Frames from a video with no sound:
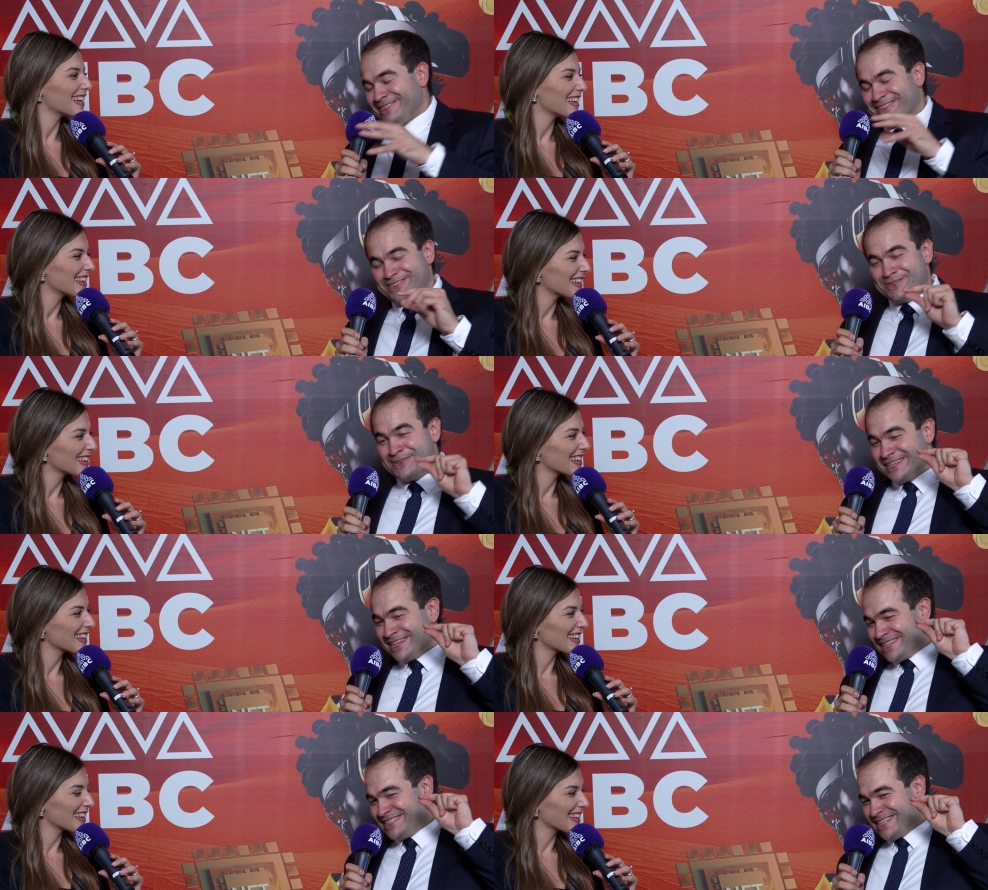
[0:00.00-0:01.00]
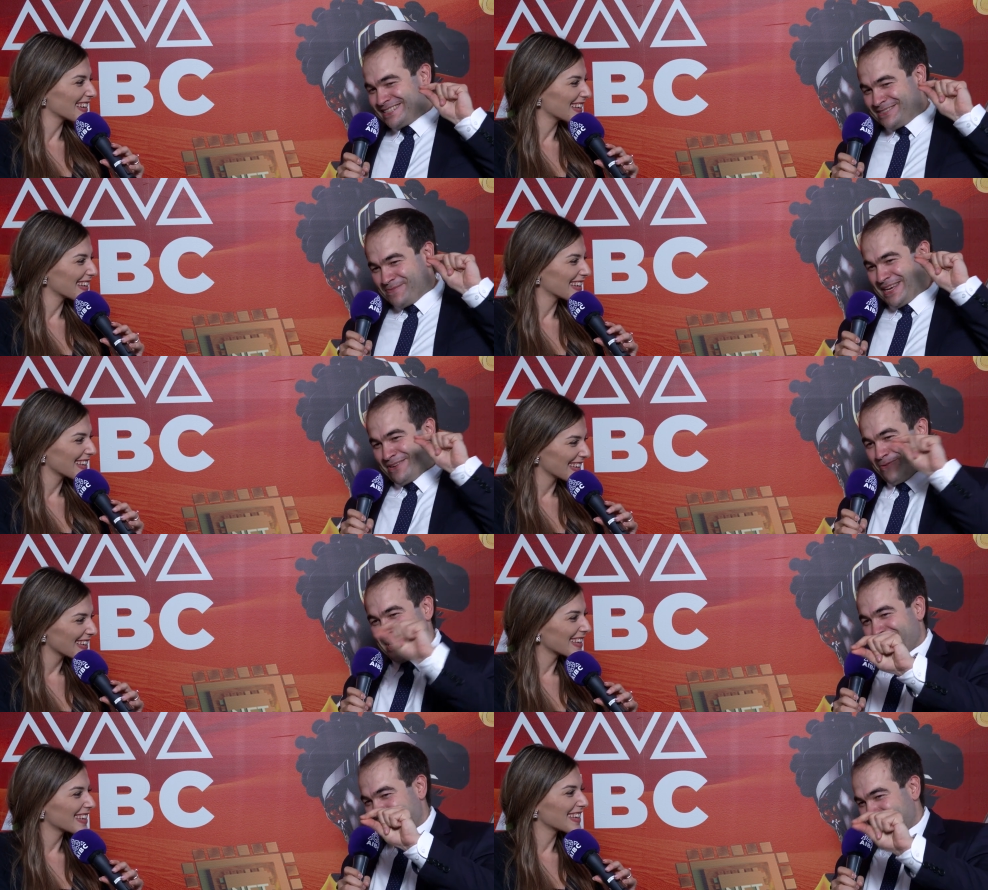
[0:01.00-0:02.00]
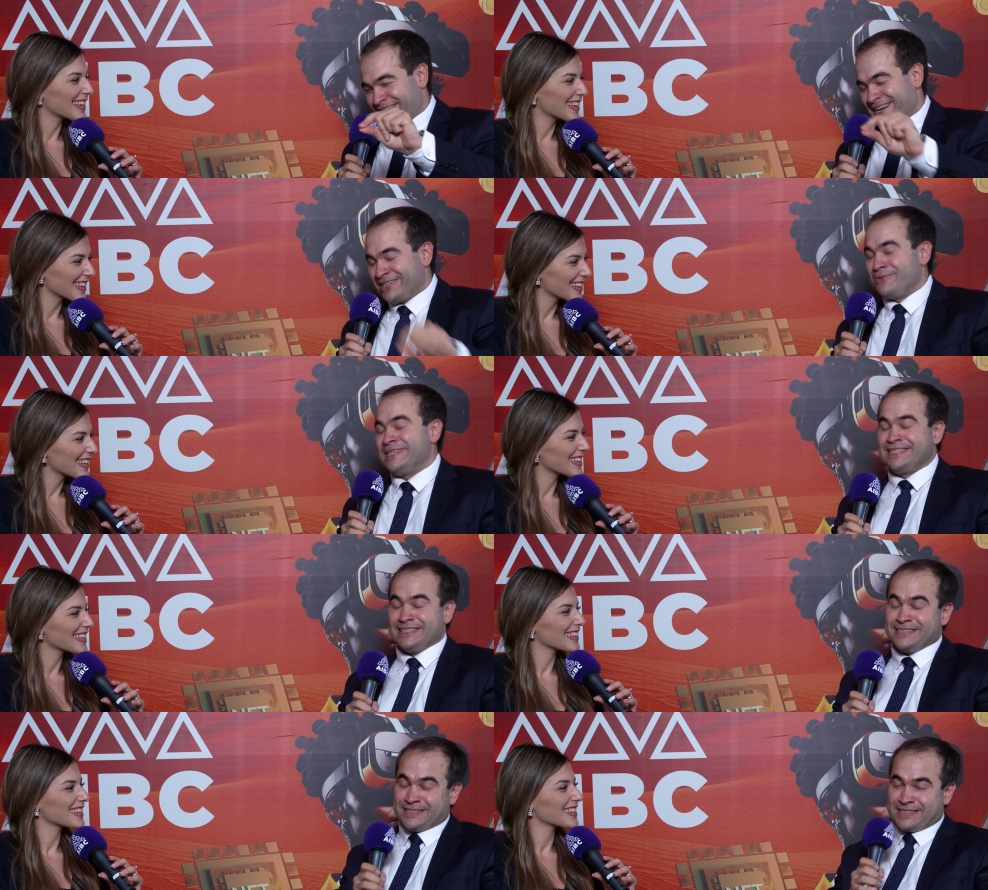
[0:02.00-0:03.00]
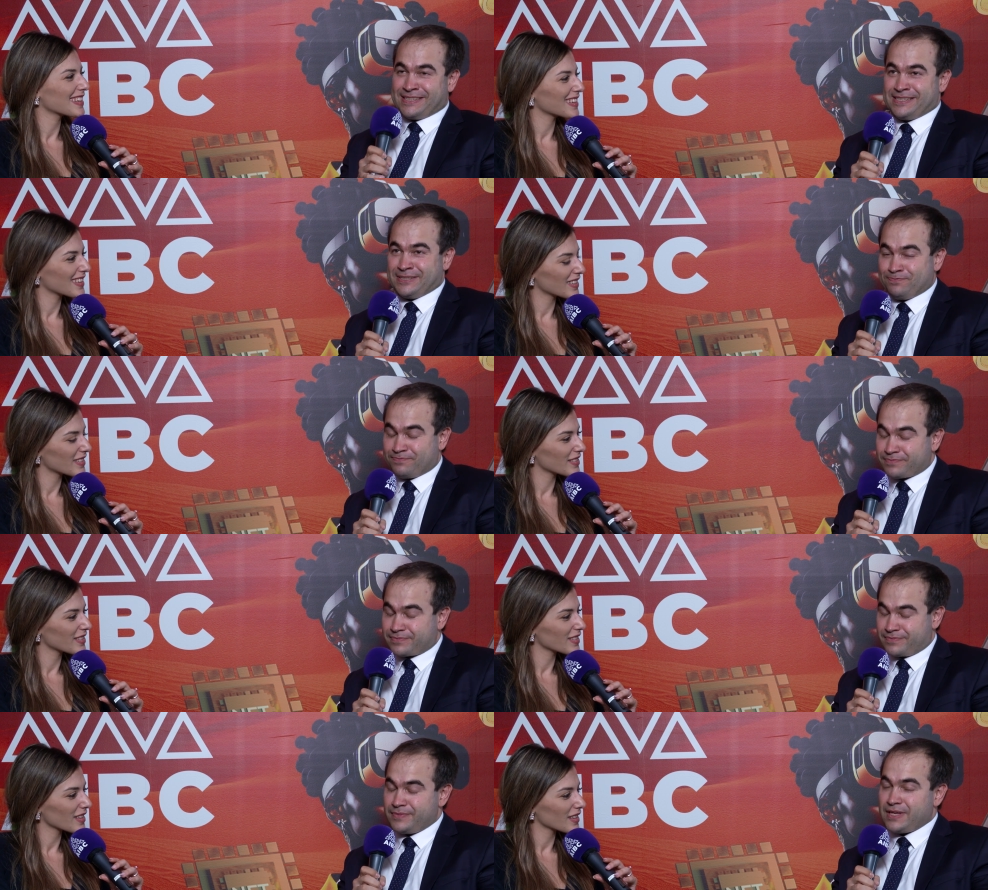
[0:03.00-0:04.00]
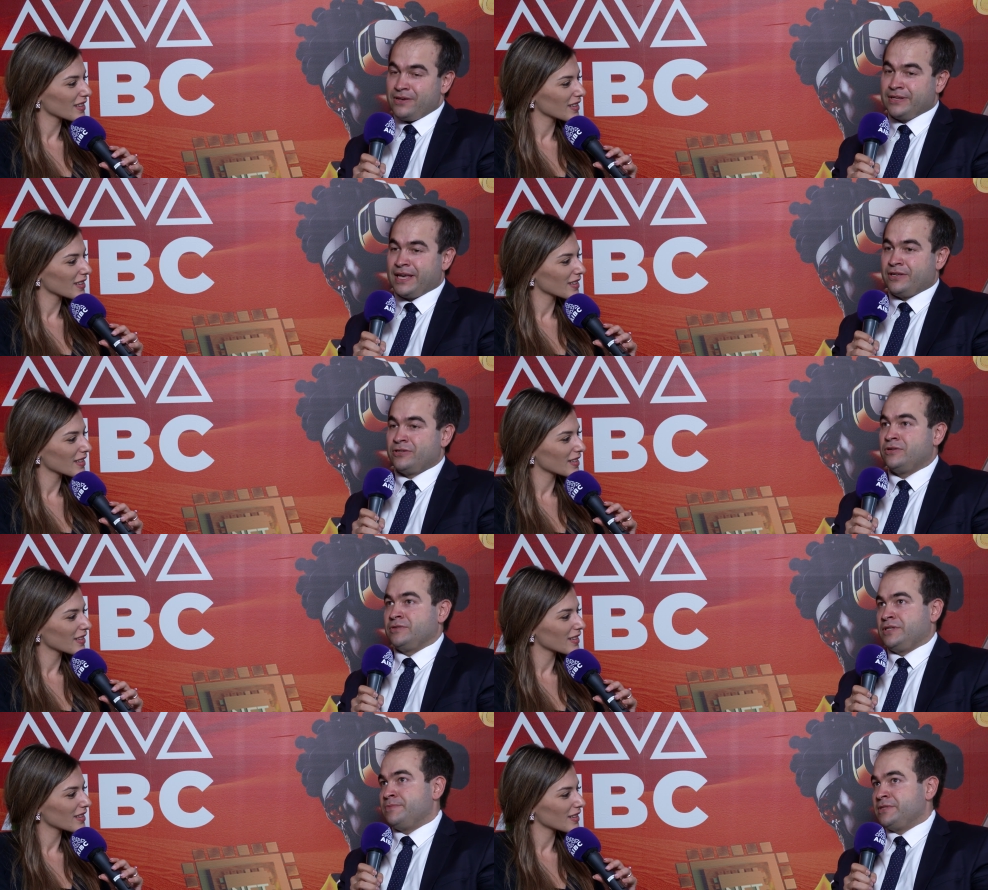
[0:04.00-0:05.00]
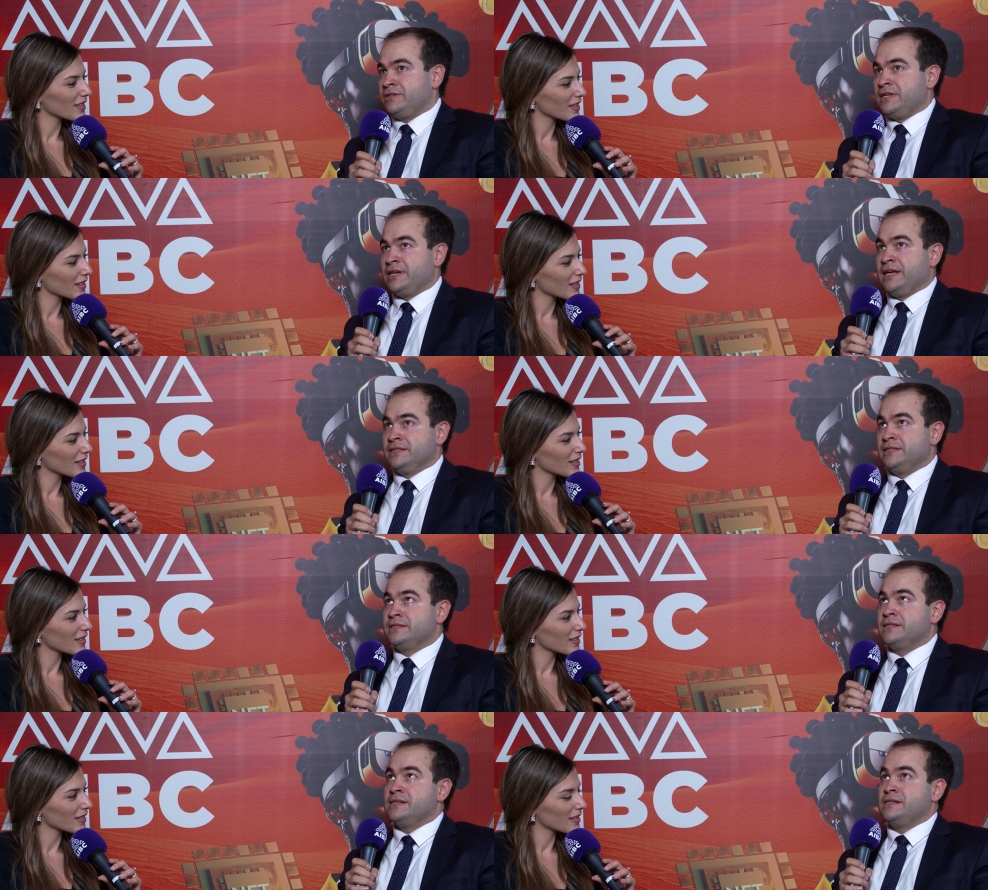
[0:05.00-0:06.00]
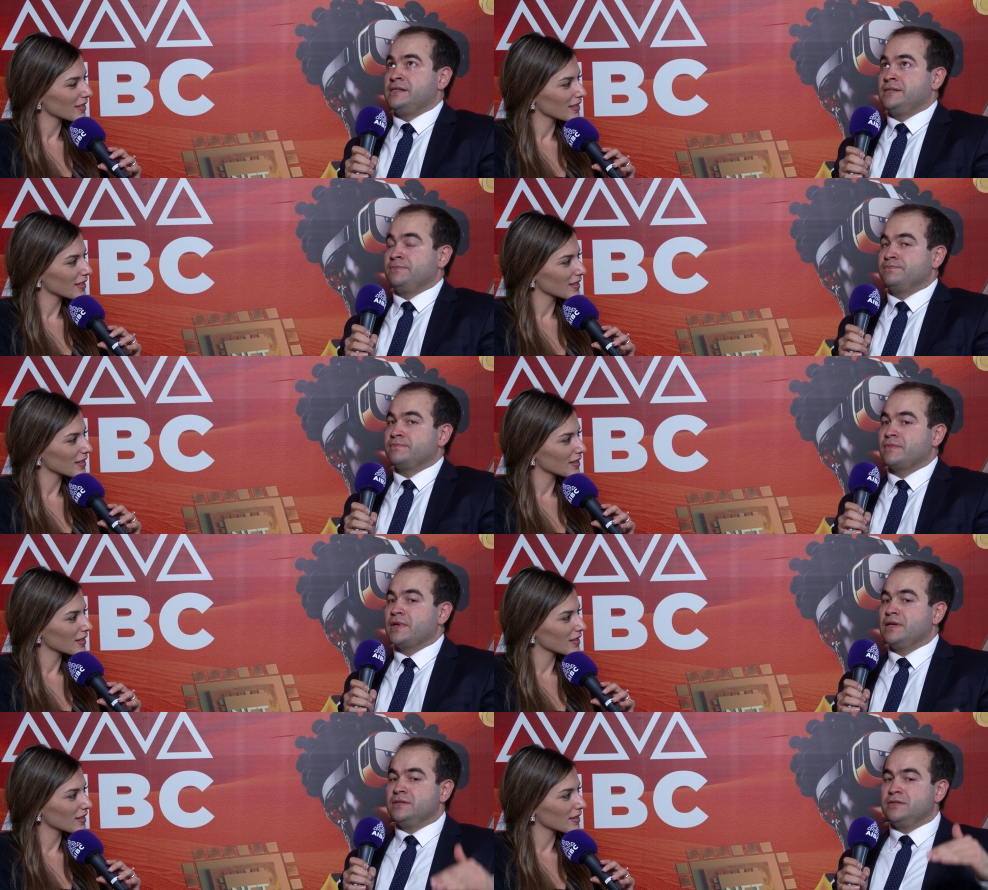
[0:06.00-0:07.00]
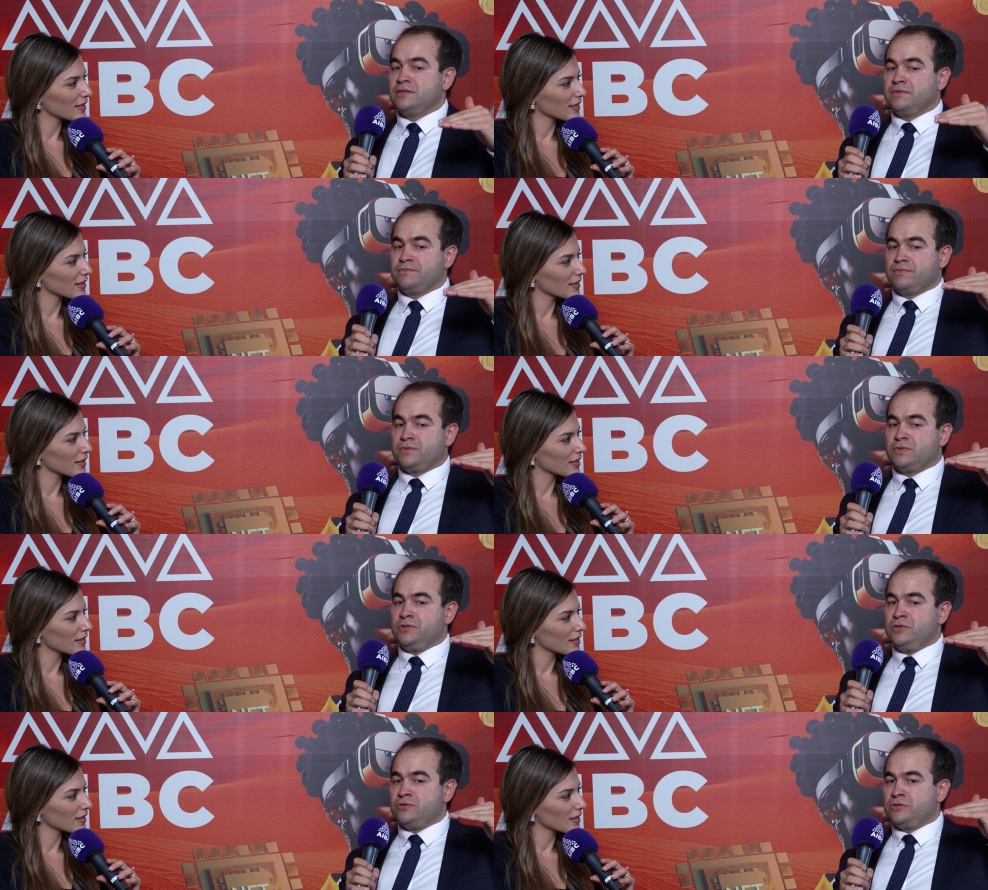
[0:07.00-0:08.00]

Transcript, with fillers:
Speaker 1: you just making very right questions. Um, okay, you know you're absolutely right that um, due